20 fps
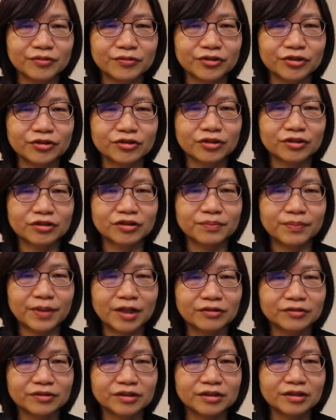we talked
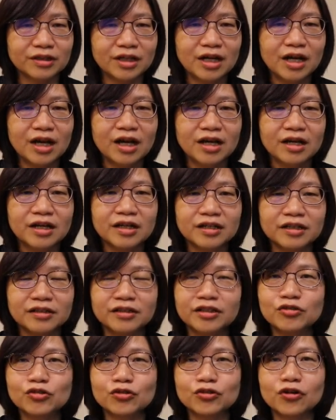about the
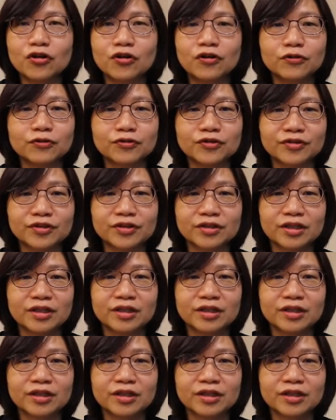initial cost